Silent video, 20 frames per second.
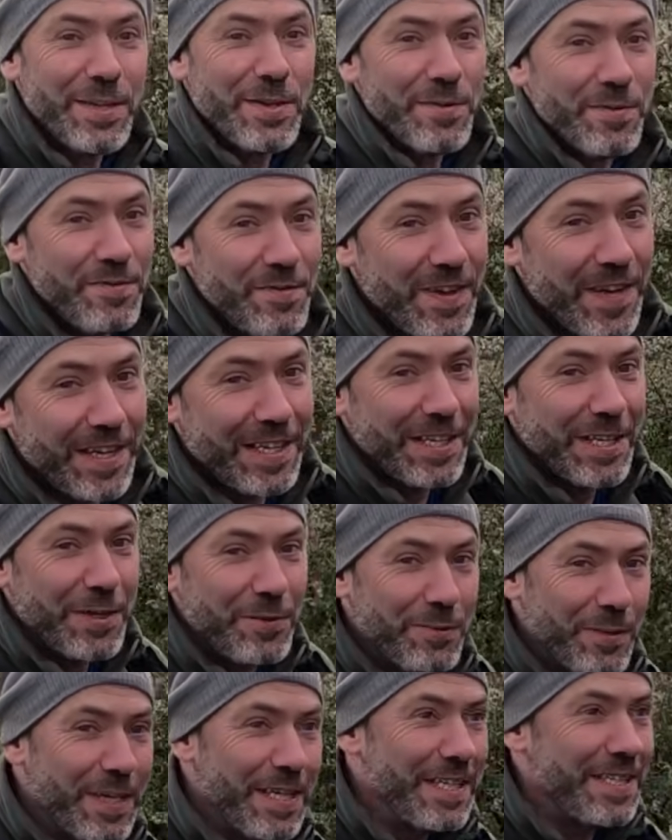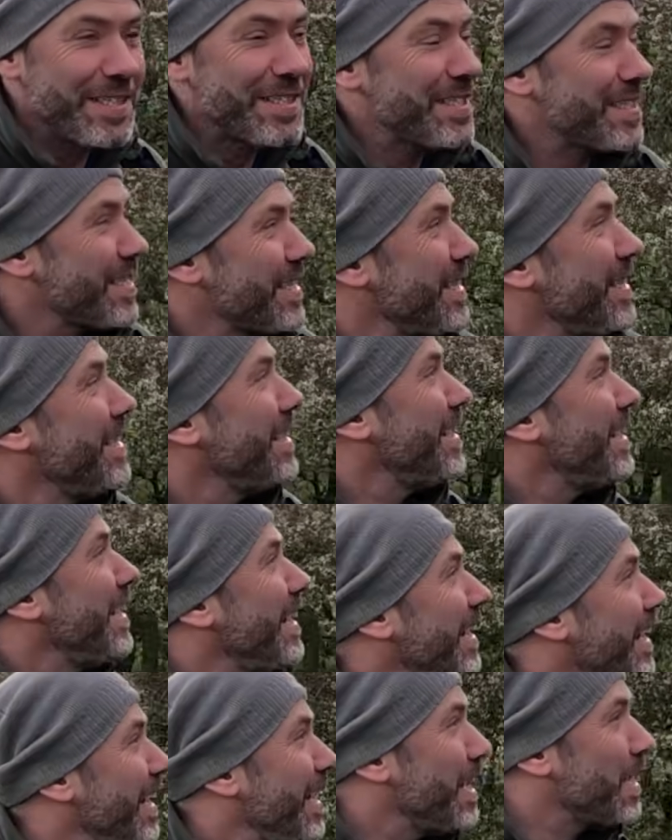fairly low winds.
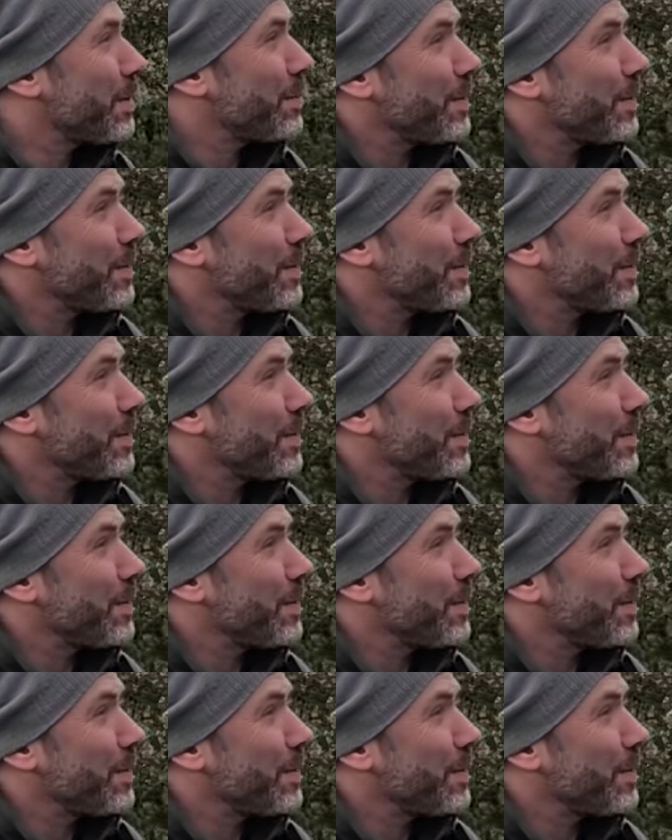It'll